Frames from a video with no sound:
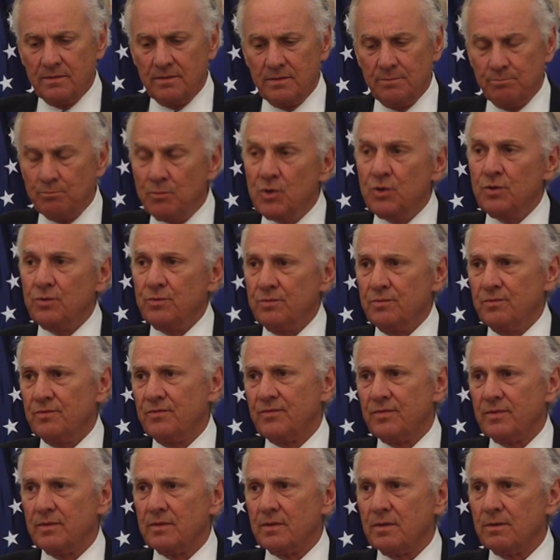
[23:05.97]

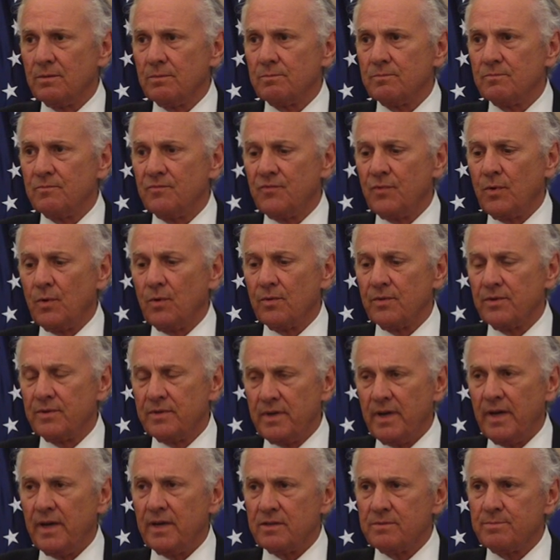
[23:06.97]
move for the
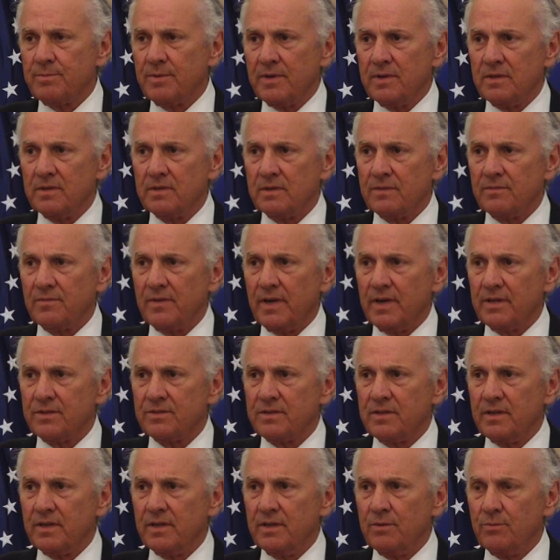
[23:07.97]
taxpayers of our
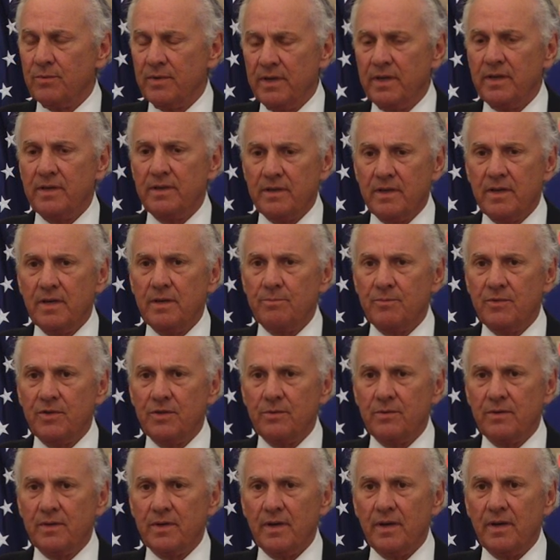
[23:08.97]
state. We need to keep
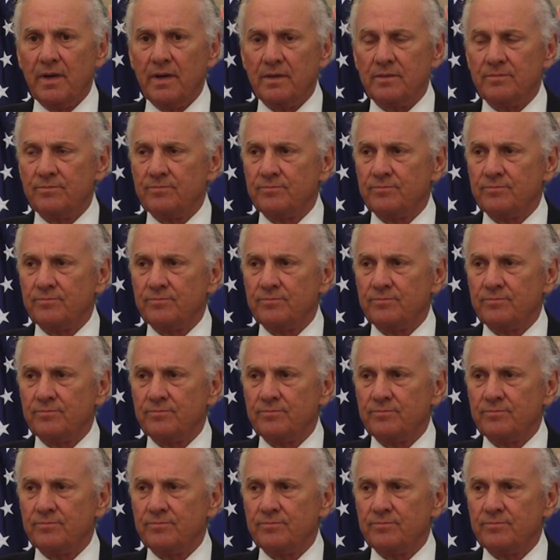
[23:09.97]
doing that.